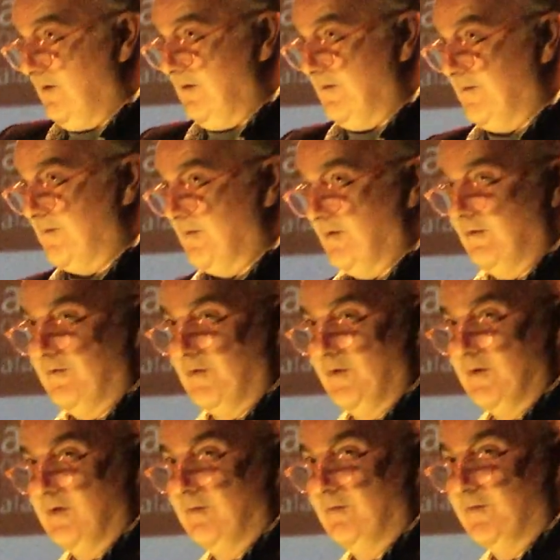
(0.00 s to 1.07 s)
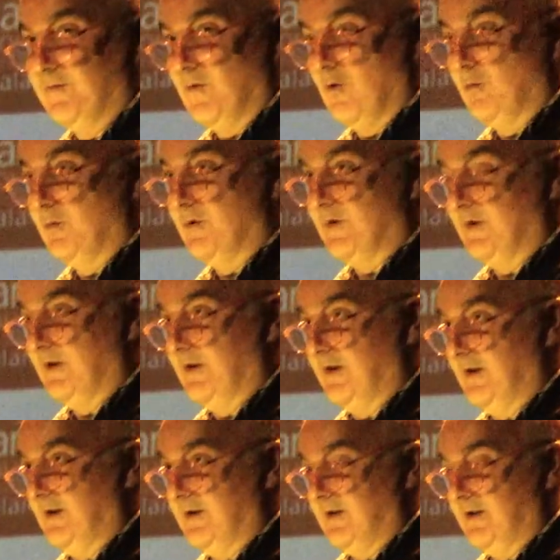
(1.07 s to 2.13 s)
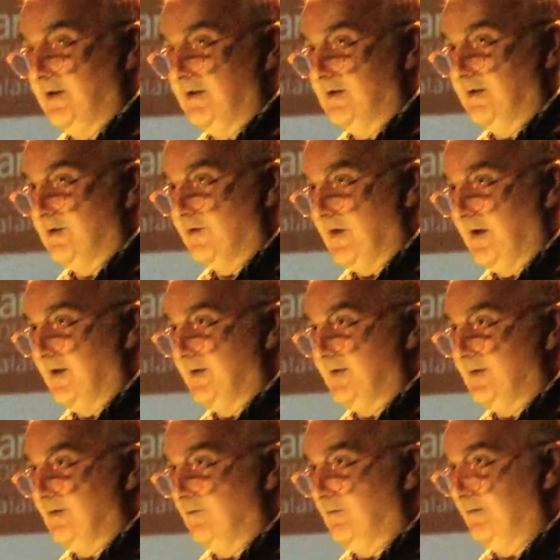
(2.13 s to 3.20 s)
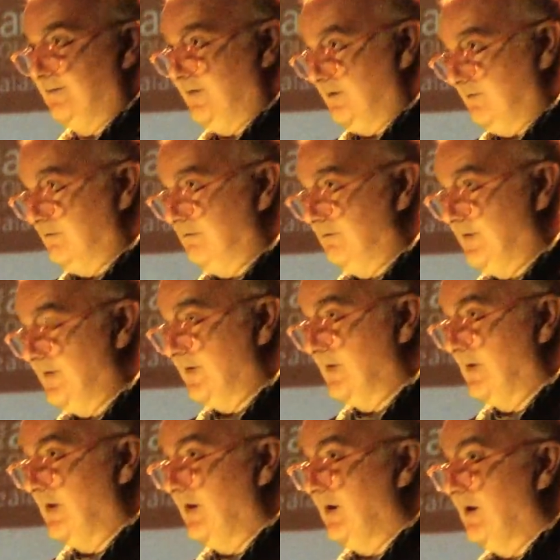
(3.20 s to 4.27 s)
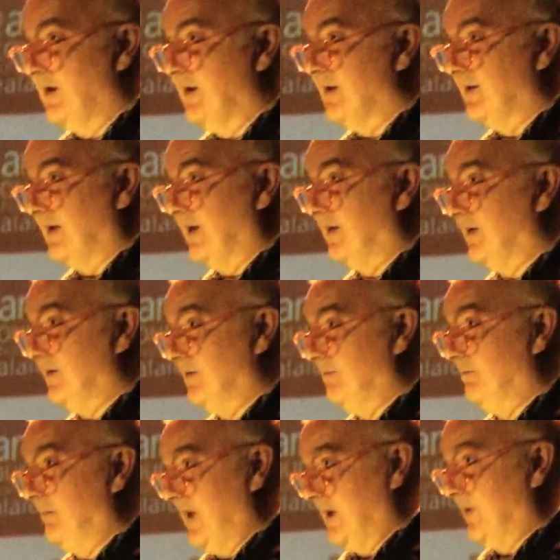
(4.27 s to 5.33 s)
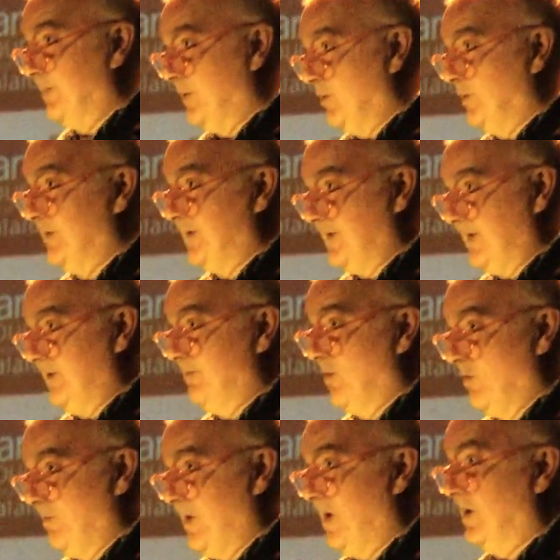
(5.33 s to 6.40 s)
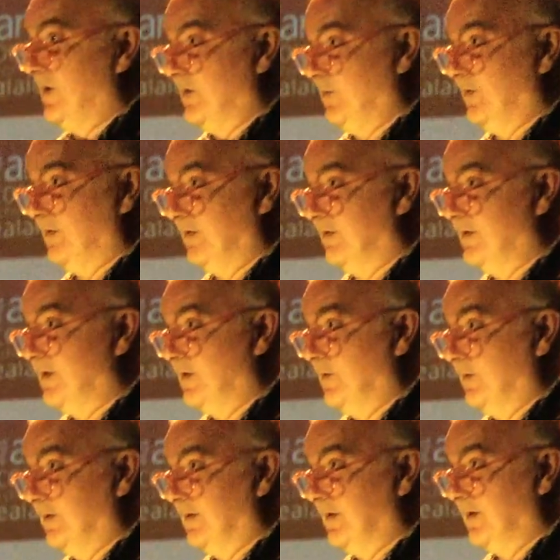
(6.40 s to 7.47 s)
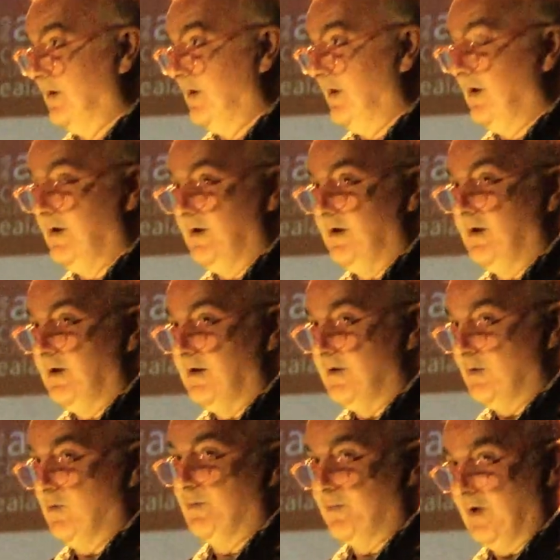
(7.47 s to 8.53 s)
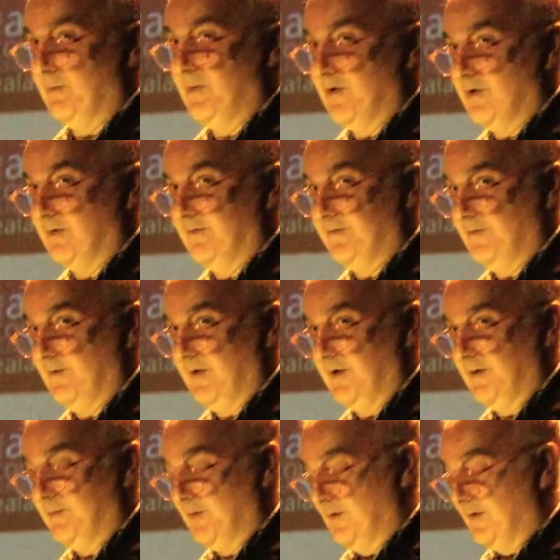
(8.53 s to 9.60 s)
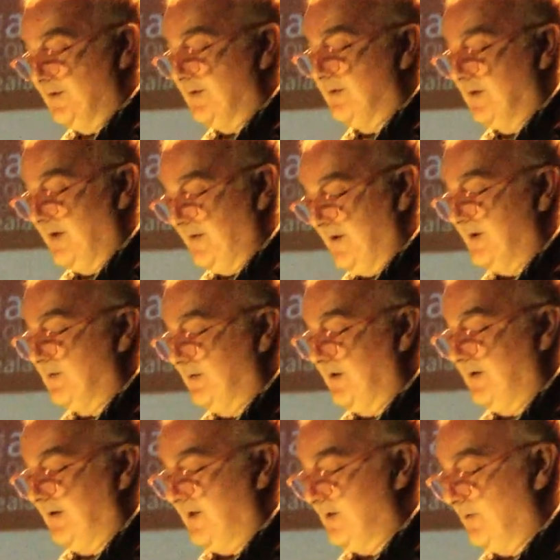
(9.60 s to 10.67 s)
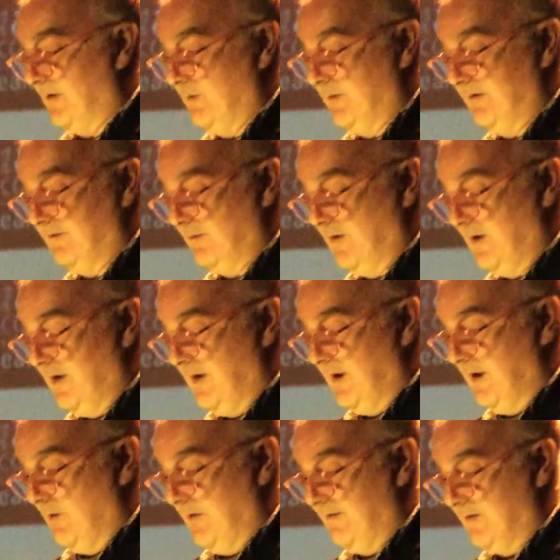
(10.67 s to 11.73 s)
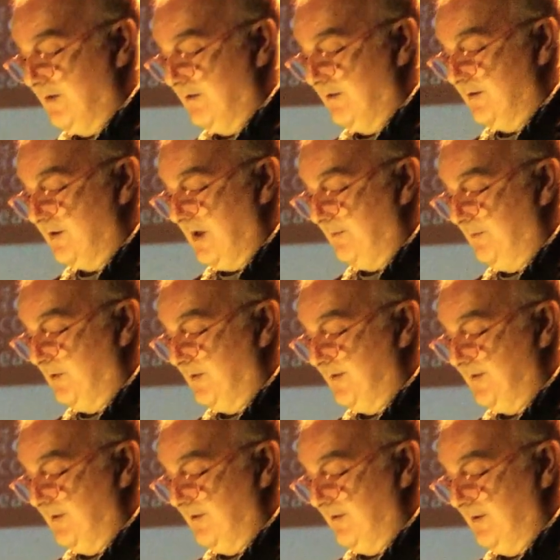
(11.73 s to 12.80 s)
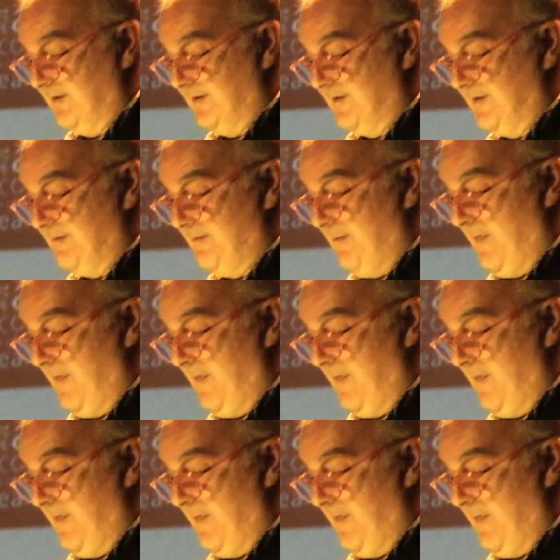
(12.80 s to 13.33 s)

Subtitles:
front and forward, it attracts reviews that can make a poet seem more marketable to a publisher of full-length books, and that's why we've done our chapbook series.